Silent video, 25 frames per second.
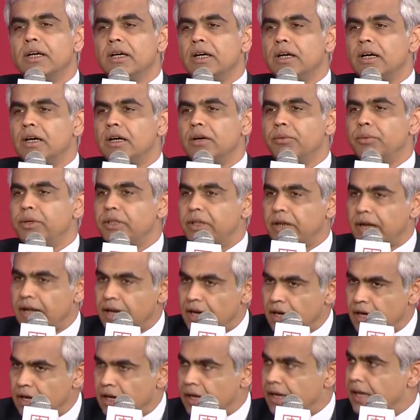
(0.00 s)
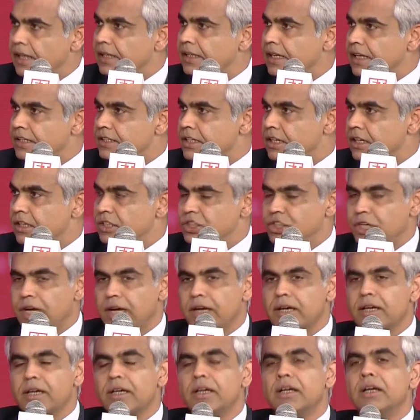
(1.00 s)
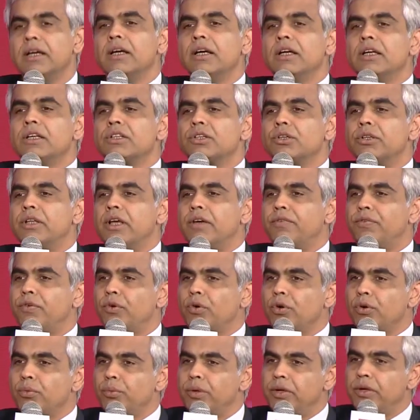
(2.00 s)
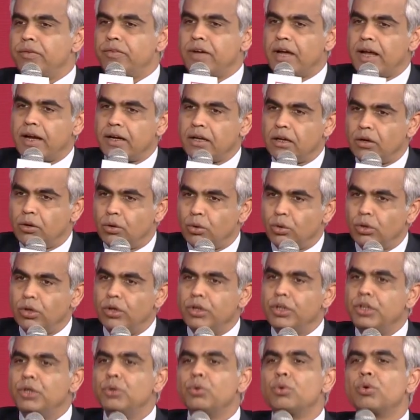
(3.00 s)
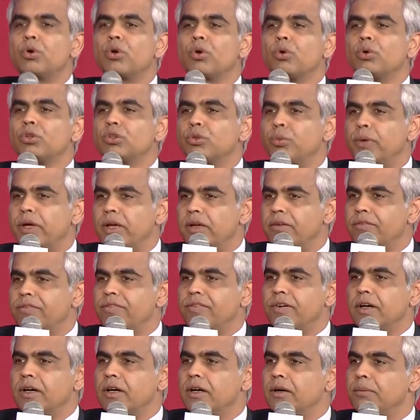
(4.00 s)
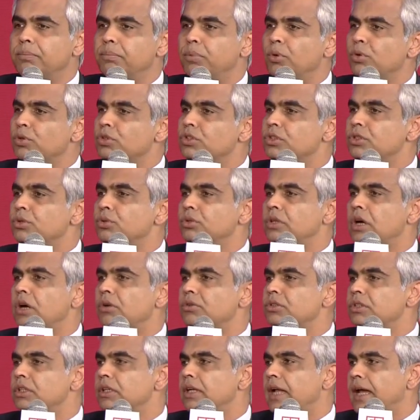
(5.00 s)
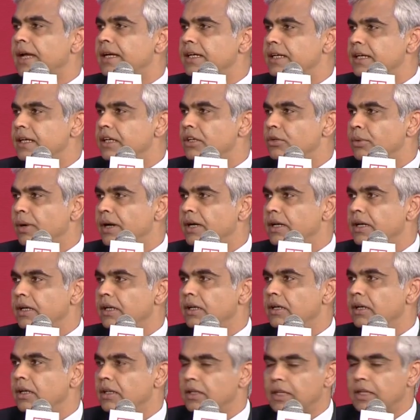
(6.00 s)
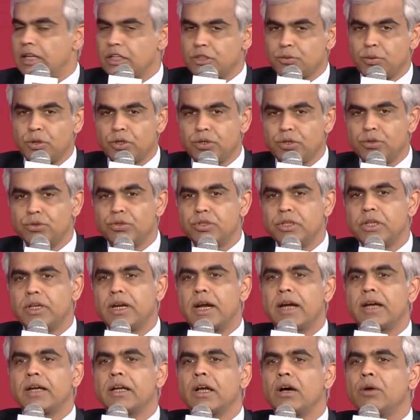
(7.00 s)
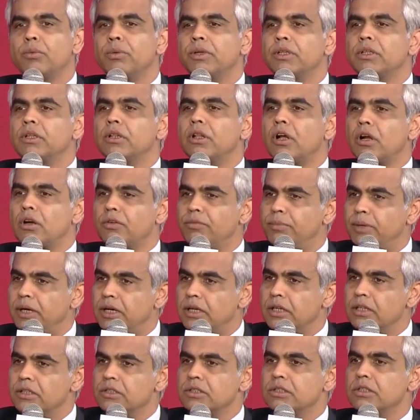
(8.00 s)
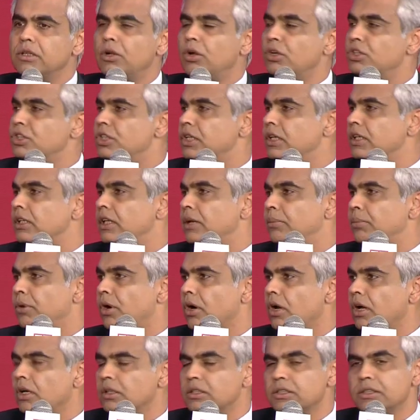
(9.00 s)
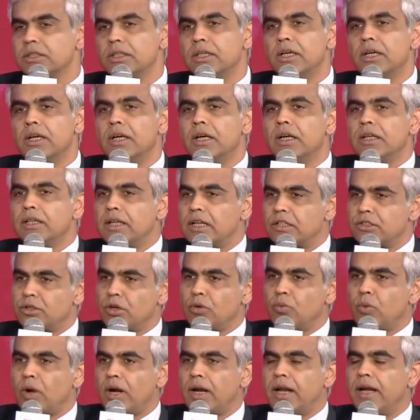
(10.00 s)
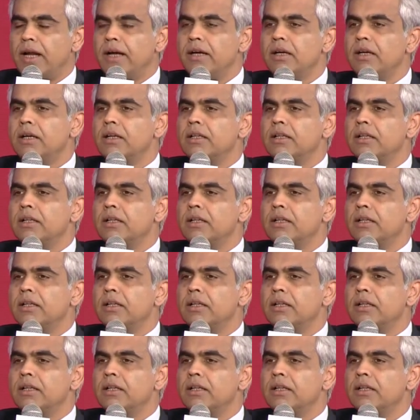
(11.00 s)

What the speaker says: With RERA, again, that's a check. So therefore, we've had a whole new growth wave post 2019-20, and that's what you see right now with a lot of builders launching their products. That's on one end.